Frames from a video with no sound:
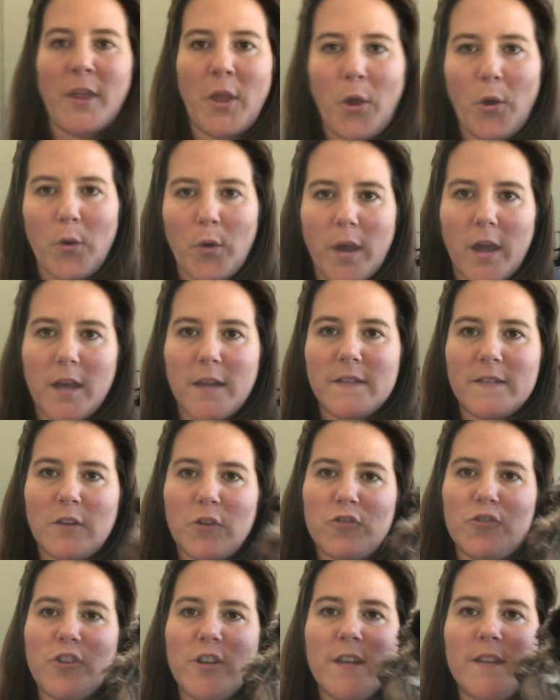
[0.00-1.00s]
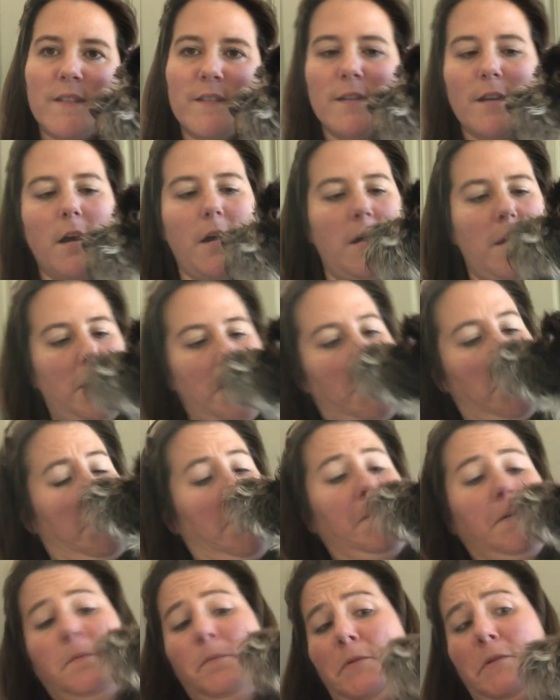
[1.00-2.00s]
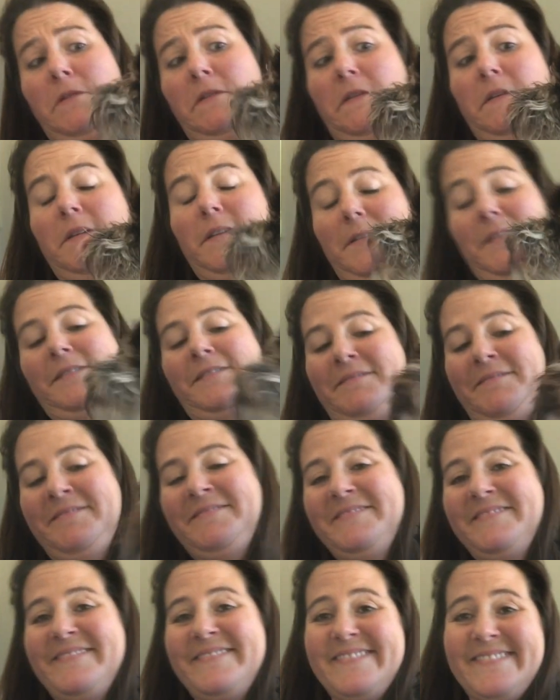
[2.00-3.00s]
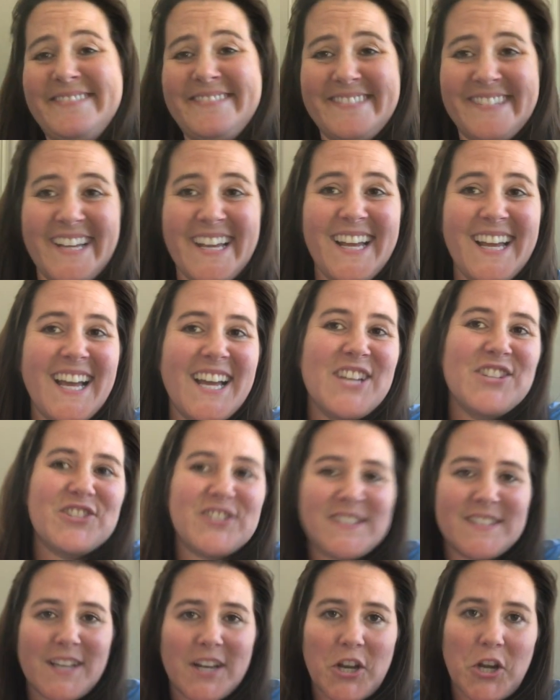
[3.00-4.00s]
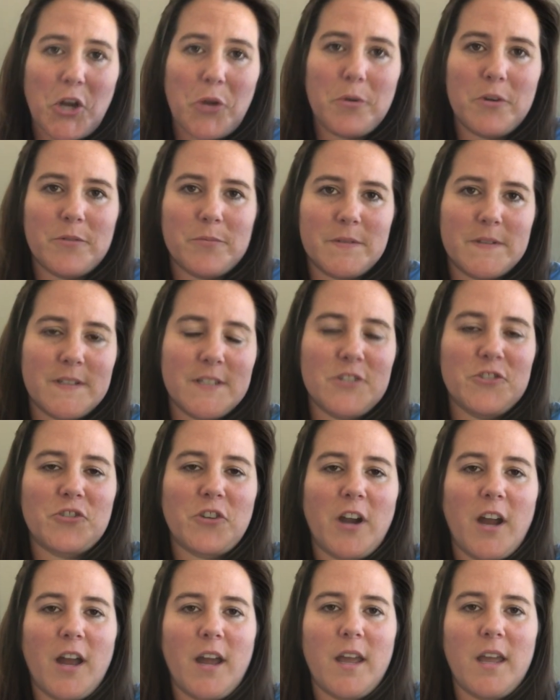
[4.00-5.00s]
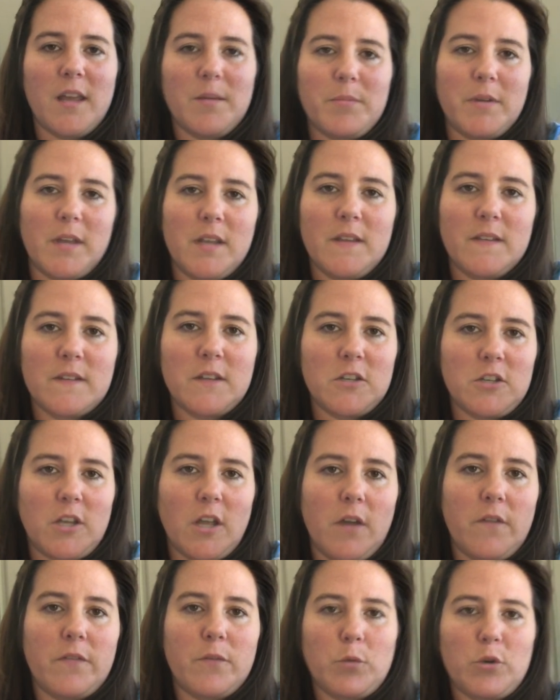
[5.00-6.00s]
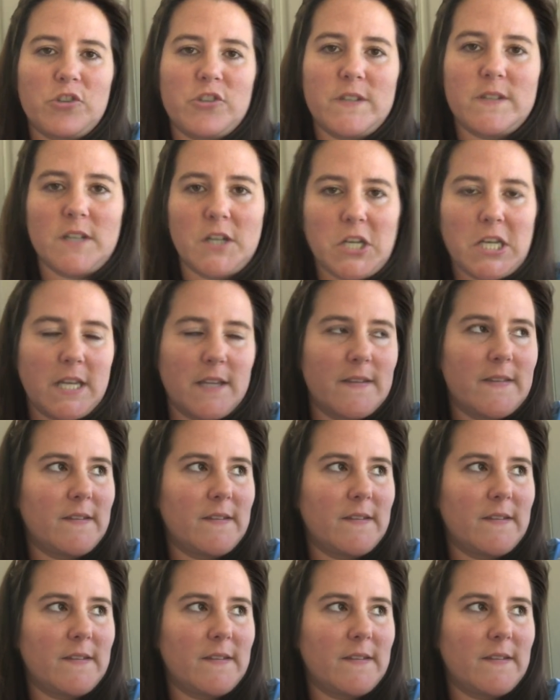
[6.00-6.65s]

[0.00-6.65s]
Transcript: Okay, so she is not one hundred percent. She's not one hundred percent dry, but it's good enough to where she's not going to get